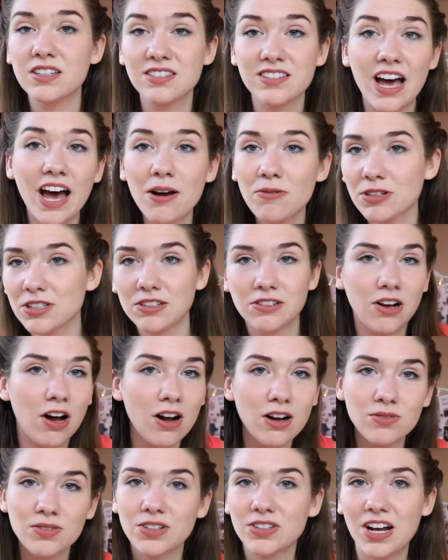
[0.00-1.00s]
because I want to go to
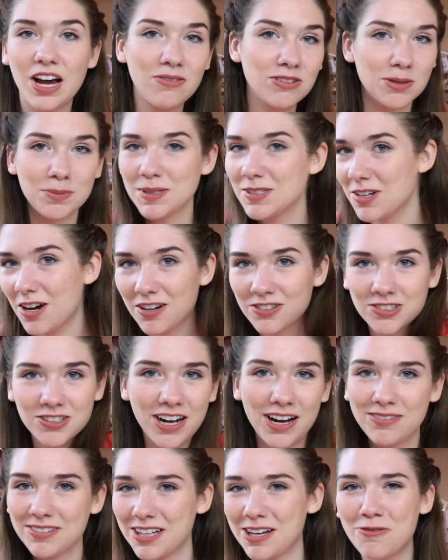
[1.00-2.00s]
Harvard, I want to be a doctor,
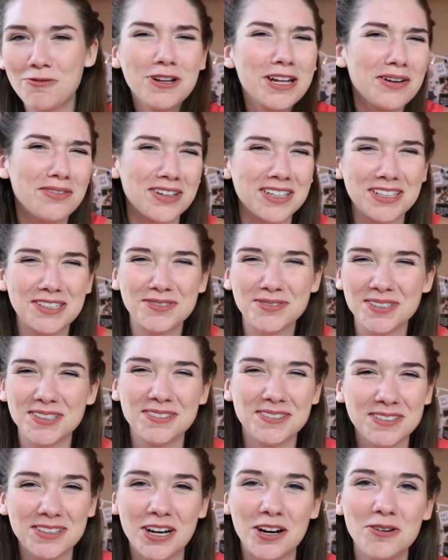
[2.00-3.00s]
I want to, whatever it is for you,
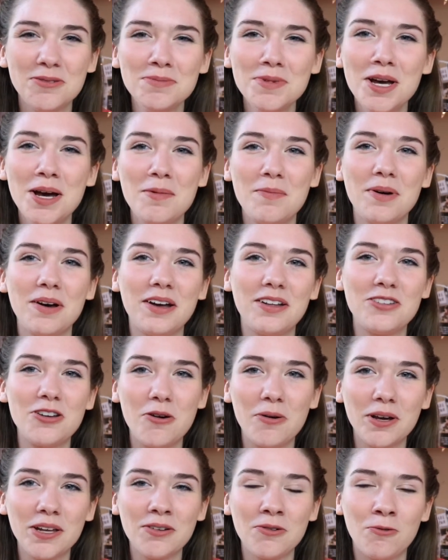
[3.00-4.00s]
you know? But
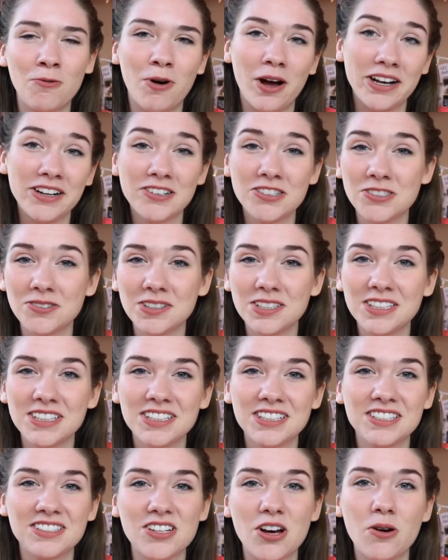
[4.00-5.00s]
knowing why you're doing
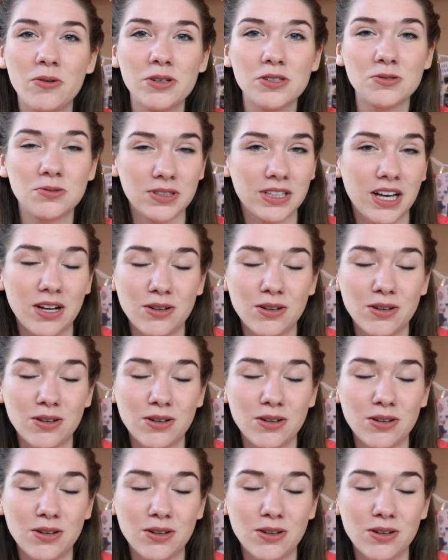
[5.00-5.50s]
it is always really